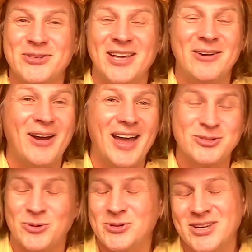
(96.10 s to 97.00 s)

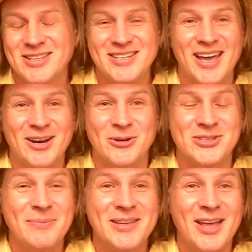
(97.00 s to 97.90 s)
sunrise or sunset or
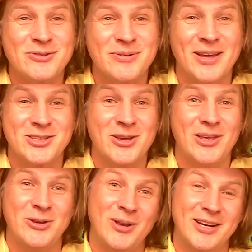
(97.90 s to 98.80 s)
something else from Mexico
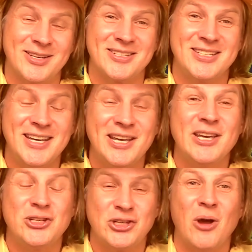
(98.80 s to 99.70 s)
that you'd like to see
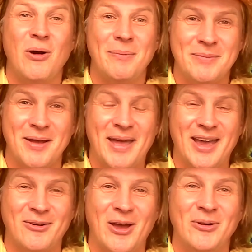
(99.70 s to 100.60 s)
show up in my
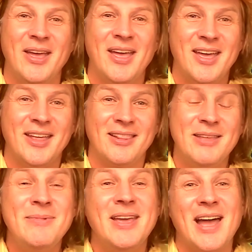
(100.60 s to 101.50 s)
background,
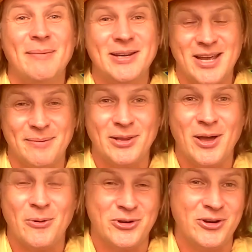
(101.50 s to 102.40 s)
leave me a comment down
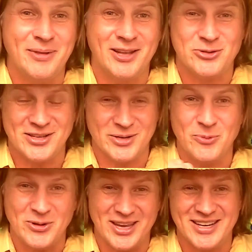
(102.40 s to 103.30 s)
below with your email address and
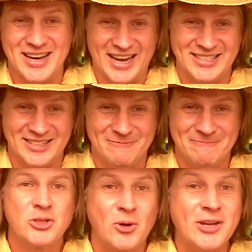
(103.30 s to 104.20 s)
we'll get connected.
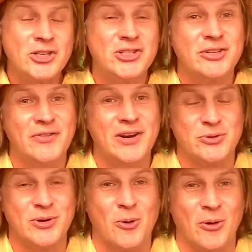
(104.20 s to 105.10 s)
So I actually just
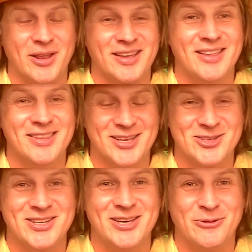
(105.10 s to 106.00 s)
finished recording
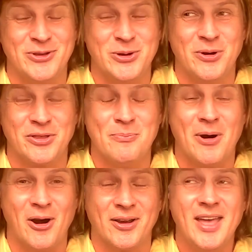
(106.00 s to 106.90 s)
this interview with
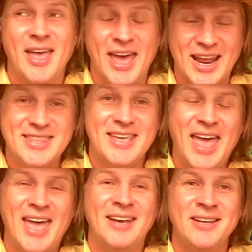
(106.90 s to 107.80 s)
Mark, and at the
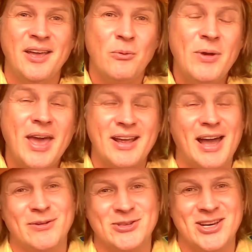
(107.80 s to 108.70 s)
end, we had a
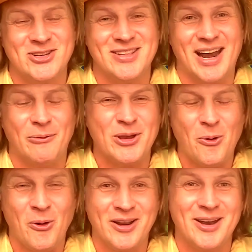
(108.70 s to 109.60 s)
conversation that I
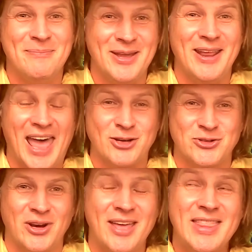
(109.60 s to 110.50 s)
recorded a bit
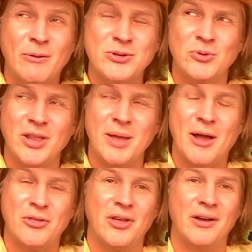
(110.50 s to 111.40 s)
extra, and that was really
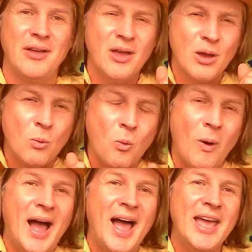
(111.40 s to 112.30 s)
about the
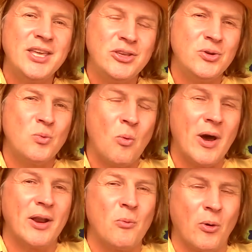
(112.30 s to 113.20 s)
why you'd
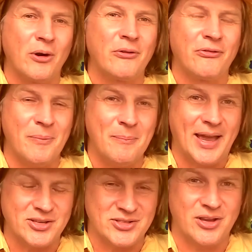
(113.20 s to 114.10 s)
want to work from
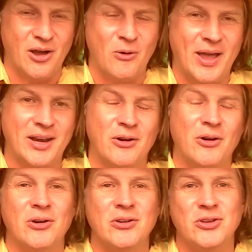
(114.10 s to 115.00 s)
Mexico and
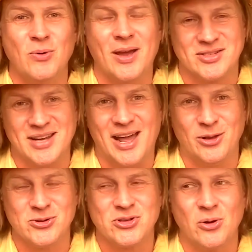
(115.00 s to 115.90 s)
earn U.S.
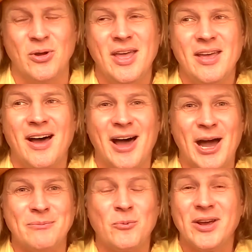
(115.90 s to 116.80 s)
dollars. So
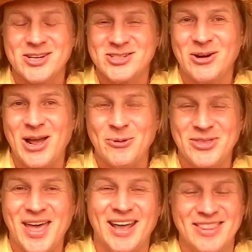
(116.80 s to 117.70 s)
we're going to start out with
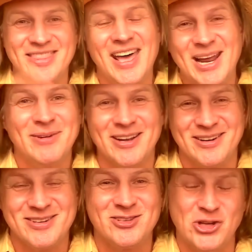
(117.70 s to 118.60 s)
that, and then I'm going
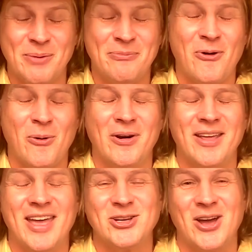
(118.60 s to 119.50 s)
to jump forward
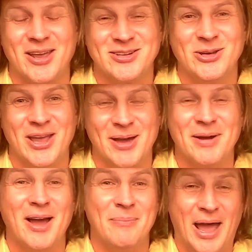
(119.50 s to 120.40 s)
and talk to
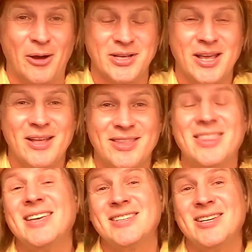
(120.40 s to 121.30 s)
him about the
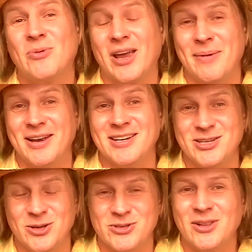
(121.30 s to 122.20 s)
things he's recommending
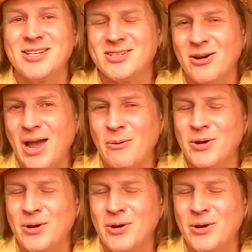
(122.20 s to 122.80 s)
to you. So let's start out